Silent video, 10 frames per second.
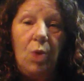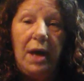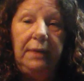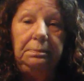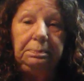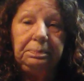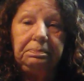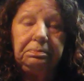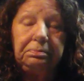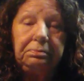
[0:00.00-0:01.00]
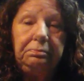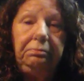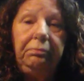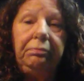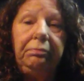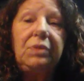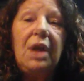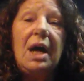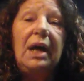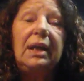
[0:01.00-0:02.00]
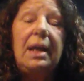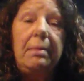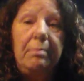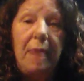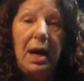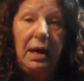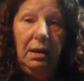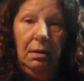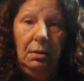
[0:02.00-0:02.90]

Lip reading: away, I kept my